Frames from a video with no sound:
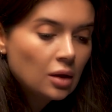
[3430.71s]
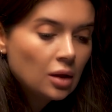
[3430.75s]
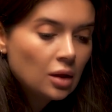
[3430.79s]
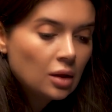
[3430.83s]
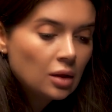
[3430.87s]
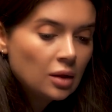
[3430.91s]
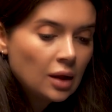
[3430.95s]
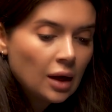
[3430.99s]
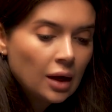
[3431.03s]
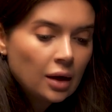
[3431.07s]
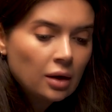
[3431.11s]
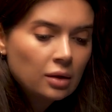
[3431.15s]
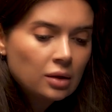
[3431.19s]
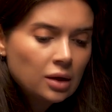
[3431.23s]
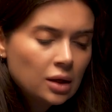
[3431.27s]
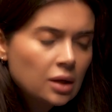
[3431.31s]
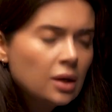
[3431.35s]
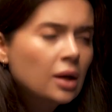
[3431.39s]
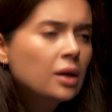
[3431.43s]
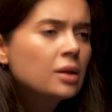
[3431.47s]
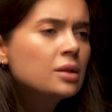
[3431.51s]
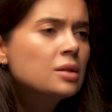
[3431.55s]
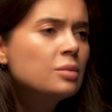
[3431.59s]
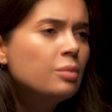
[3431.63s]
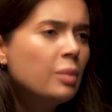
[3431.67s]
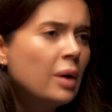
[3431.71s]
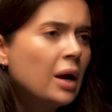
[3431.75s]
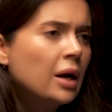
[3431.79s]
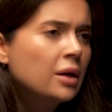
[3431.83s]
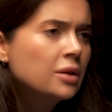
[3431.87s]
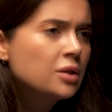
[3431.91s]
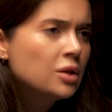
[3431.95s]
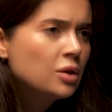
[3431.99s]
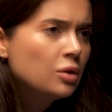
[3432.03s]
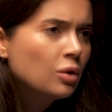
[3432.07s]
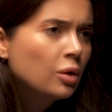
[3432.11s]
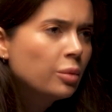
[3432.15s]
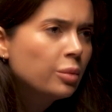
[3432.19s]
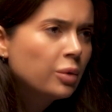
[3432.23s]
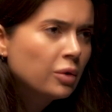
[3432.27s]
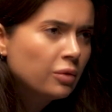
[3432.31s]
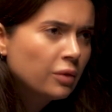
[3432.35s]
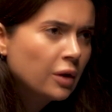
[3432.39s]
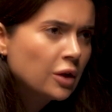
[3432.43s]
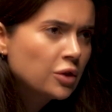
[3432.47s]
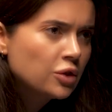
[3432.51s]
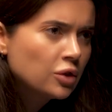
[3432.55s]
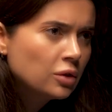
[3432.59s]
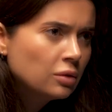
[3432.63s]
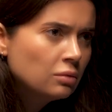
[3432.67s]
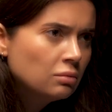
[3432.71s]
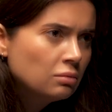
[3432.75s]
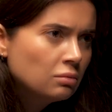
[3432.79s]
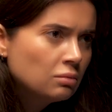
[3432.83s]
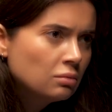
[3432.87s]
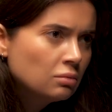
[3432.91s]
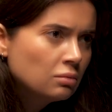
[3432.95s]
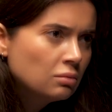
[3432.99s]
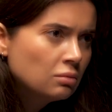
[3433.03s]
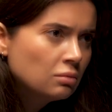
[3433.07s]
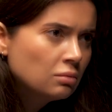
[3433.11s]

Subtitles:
that connects back to your profession.